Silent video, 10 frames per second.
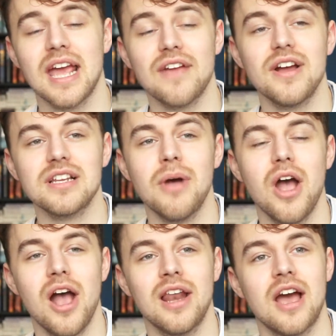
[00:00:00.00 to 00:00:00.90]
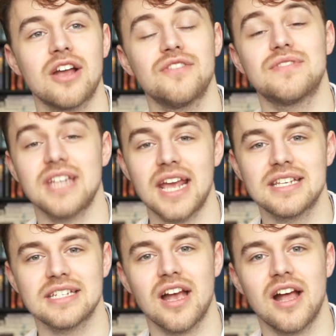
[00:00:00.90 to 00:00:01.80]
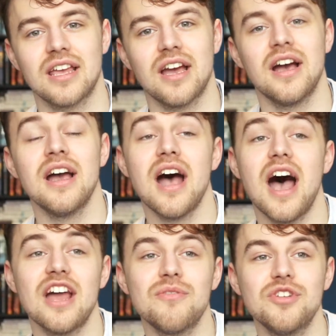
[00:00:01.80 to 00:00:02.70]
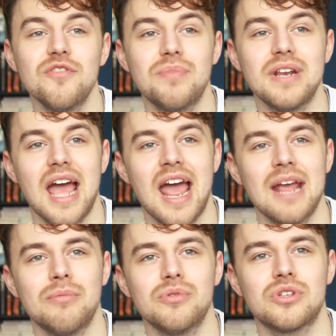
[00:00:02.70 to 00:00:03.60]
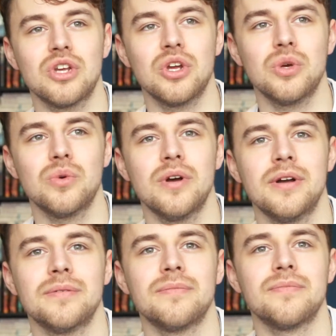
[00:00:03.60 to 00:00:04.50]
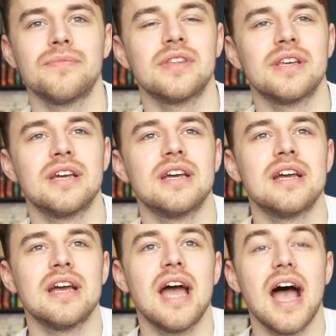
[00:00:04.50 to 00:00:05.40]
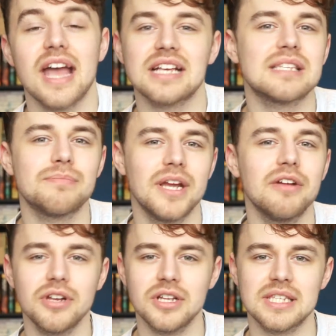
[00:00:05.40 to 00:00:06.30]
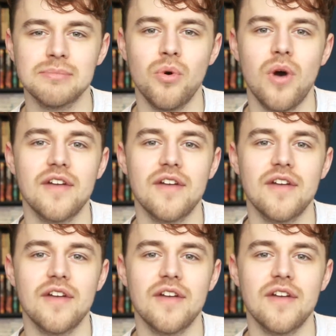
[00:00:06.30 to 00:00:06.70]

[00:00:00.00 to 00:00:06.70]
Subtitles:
If I'd come out earlier, I could have dated earlier, and I would have been able to experience more.